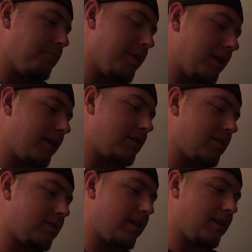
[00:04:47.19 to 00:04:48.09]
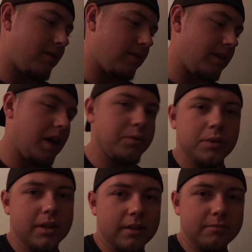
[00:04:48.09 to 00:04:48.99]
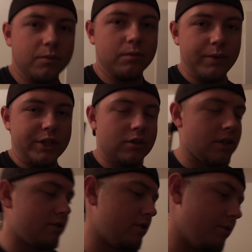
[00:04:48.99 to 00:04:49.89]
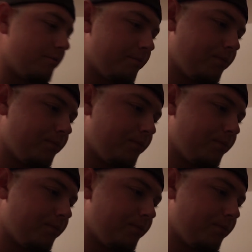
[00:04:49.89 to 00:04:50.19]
But it definitely helps with it. Research has shown.